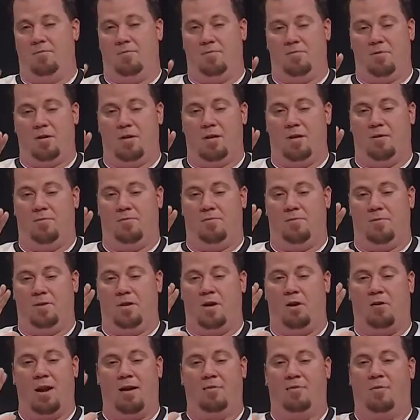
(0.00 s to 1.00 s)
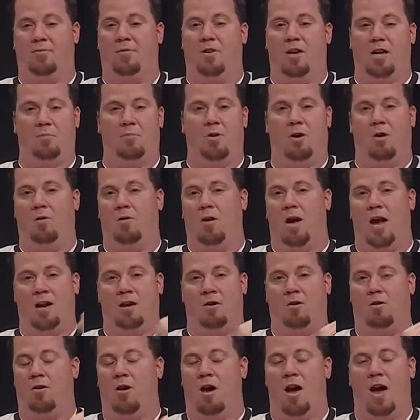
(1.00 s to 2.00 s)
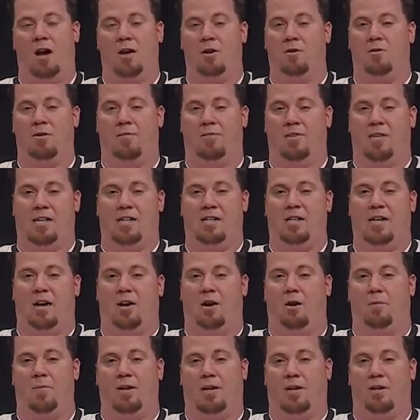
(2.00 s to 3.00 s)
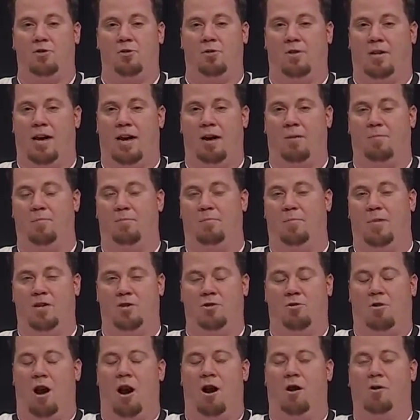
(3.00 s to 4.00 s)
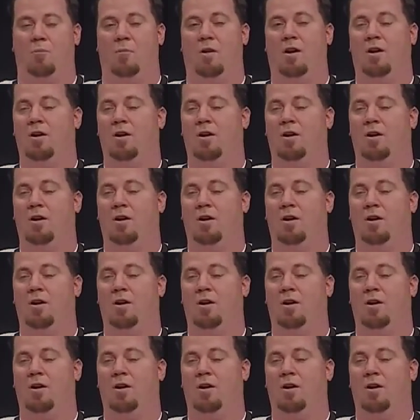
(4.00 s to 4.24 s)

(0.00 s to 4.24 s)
If you don't have a funny bone, I don't know how you even eat dinner, because you can't bend your arm.